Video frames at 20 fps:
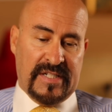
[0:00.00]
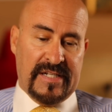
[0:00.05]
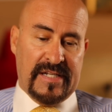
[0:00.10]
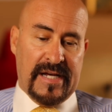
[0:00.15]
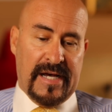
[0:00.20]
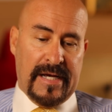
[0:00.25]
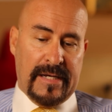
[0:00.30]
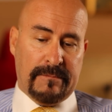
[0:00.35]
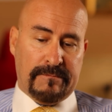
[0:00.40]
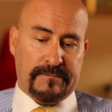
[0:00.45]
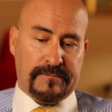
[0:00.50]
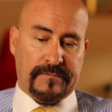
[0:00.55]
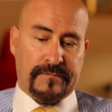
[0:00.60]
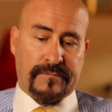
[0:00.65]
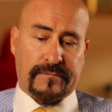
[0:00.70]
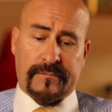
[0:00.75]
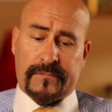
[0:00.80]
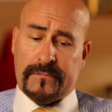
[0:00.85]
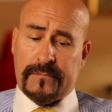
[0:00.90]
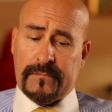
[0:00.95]
today.
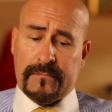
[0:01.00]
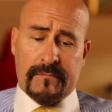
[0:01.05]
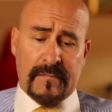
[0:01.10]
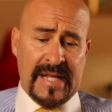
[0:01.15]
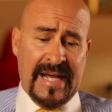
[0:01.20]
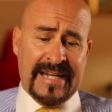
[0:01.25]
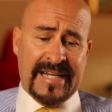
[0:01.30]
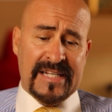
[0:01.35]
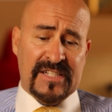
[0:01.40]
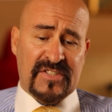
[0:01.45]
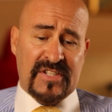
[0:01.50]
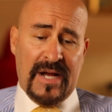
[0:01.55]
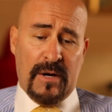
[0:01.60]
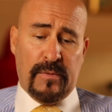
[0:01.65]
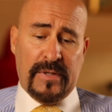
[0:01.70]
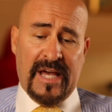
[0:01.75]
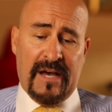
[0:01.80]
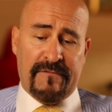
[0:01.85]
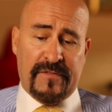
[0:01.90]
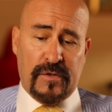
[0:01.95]
I guess now
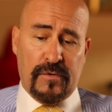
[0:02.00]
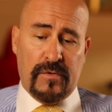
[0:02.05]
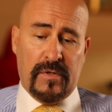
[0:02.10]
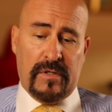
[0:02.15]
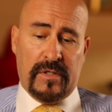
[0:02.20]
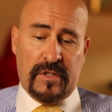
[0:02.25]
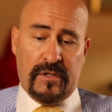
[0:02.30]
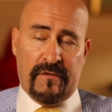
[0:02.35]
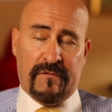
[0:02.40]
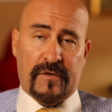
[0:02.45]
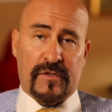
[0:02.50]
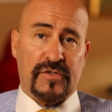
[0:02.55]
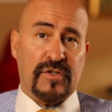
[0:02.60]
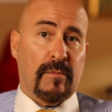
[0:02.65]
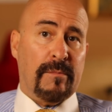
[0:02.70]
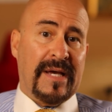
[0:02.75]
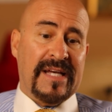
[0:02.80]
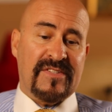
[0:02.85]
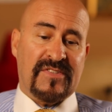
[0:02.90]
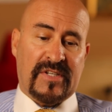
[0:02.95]
we have uni
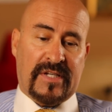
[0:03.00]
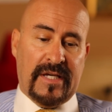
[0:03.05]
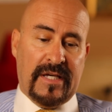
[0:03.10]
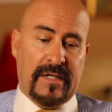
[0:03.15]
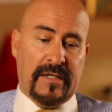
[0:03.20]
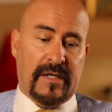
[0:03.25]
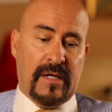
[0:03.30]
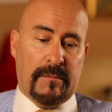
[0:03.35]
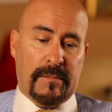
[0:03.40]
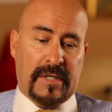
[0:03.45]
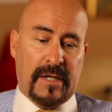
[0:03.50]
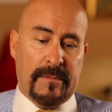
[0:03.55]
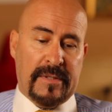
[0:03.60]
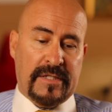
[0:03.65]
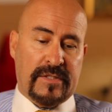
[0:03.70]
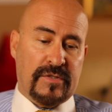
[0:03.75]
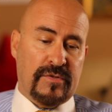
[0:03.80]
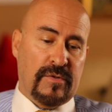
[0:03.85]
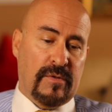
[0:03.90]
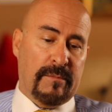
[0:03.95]
universal basic income
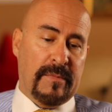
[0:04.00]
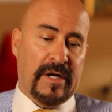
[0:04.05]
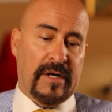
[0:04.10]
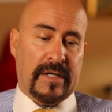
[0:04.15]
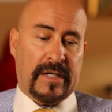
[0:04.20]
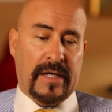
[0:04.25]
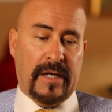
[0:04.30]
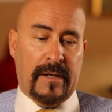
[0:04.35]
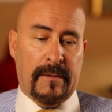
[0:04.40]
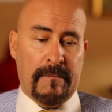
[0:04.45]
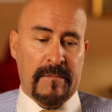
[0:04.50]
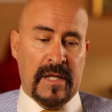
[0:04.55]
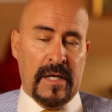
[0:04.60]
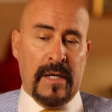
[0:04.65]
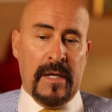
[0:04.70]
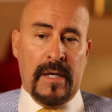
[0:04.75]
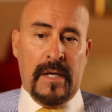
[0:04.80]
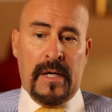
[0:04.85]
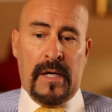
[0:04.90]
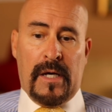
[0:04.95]
coming to America.
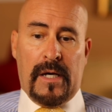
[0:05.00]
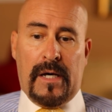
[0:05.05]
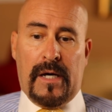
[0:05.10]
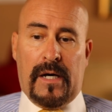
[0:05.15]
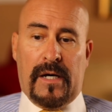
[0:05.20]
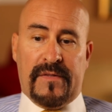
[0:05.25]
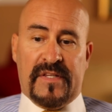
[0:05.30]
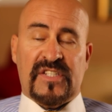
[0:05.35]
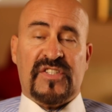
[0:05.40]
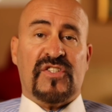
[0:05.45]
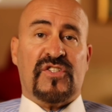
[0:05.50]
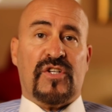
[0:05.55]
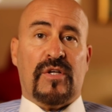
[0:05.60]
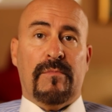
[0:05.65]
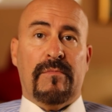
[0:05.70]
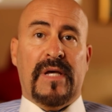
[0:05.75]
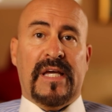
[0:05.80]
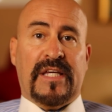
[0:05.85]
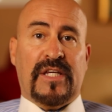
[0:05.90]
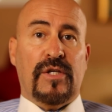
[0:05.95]
Uh, this is to
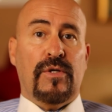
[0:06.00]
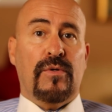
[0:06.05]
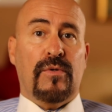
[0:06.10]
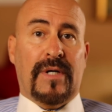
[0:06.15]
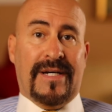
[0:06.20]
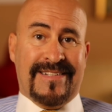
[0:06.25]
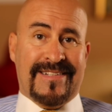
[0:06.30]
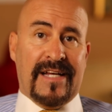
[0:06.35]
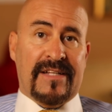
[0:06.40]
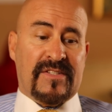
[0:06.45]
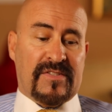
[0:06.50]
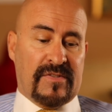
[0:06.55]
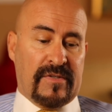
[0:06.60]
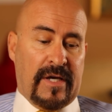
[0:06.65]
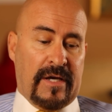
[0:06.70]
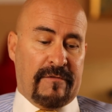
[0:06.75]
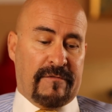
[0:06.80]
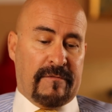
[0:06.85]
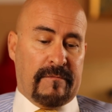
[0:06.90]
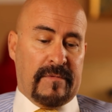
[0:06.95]
make you a debt
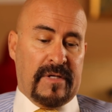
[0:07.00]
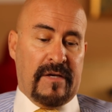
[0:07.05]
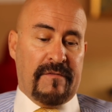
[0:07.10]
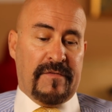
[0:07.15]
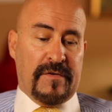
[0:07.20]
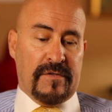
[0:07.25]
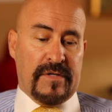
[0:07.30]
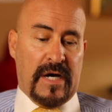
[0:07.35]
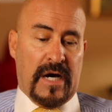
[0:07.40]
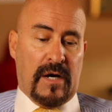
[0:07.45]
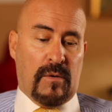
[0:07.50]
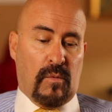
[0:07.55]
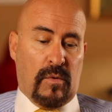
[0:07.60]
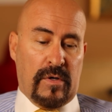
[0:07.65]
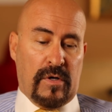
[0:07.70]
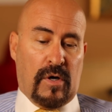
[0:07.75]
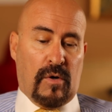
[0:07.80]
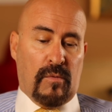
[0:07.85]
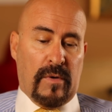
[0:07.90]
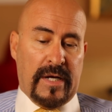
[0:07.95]
slave if you're not
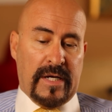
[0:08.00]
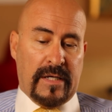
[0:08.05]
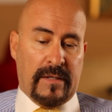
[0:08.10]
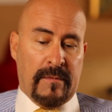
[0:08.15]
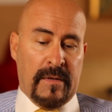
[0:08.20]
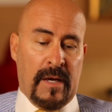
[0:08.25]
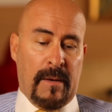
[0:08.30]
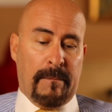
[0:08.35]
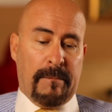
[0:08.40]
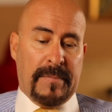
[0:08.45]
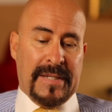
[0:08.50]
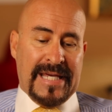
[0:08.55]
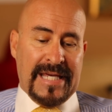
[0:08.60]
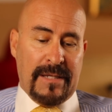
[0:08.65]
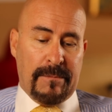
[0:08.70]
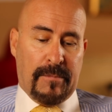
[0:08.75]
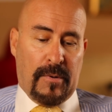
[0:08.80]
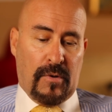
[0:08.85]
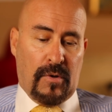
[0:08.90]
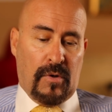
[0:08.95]
one already.
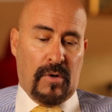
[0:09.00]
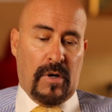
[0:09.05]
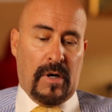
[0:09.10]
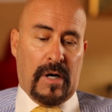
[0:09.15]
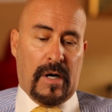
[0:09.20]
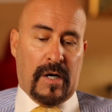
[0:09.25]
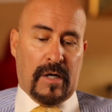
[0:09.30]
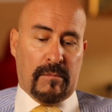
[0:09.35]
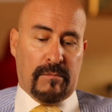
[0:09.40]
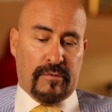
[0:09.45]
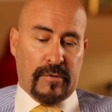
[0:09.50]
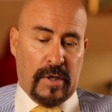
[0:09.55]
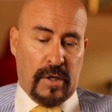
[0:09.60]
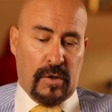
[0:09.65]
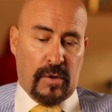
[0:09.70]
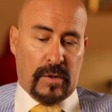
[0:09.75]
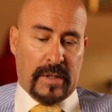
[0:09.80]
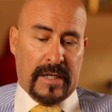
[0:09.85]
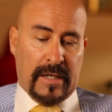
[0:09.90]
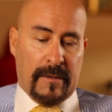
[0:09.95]
People are
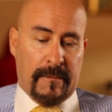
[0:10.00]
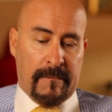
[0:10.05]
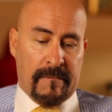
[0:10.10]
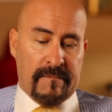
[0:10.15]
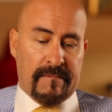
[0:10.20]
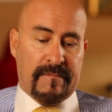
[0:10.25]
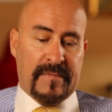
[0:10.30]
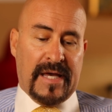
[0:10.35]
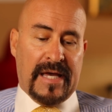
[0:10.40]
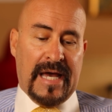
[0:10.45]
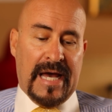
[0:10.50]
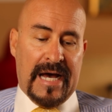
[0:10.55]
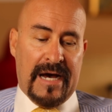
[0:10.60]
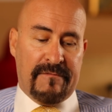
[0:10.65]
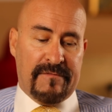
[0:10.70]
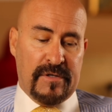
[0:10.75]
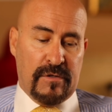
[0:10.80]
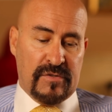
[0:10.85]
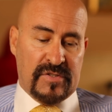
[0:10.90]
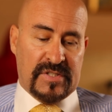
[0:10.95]
broke, they
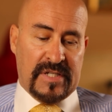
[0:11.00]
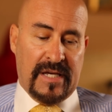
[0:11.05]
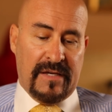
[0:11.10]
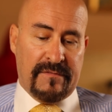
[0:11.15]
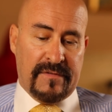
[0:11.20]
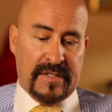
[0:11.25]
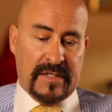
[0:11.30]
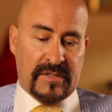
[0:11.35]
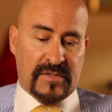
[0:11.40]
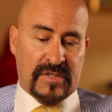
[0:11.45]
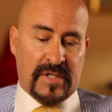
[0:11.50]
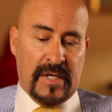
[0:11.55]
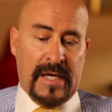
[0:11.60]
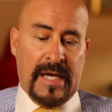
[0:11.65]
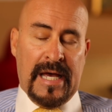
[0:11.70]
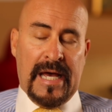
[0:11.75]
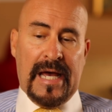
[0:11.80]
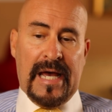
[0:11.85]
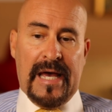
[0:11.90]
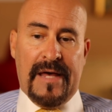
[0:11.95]
have no savings,
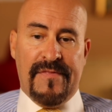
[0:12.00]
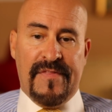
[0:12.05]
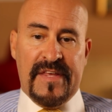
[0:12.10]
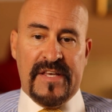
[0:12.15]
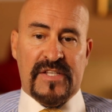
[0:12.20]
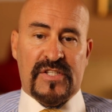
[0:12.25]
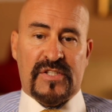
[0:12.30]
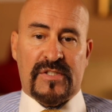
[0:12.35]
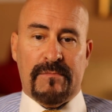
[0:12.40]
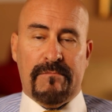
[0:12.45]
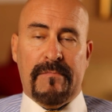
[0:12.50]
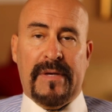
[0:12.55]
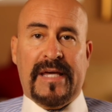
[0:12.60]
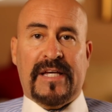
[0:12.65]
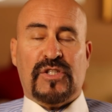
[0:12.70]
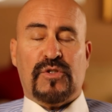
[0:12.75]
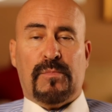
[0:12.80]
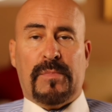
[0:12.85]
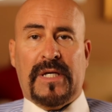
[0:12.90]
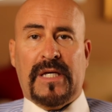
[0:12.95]
and this
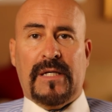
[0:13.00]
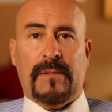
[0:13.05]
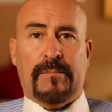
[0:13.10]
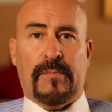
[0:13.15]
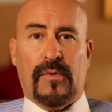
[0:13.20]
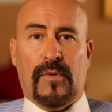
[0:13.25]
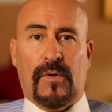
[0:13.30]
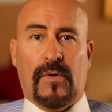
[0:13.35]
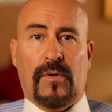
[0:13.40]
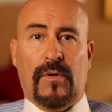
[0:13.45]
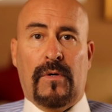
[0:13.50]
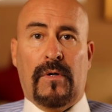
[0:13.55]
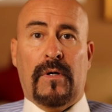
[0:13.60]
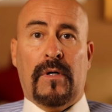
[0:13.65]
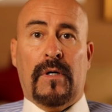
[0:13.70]
makes people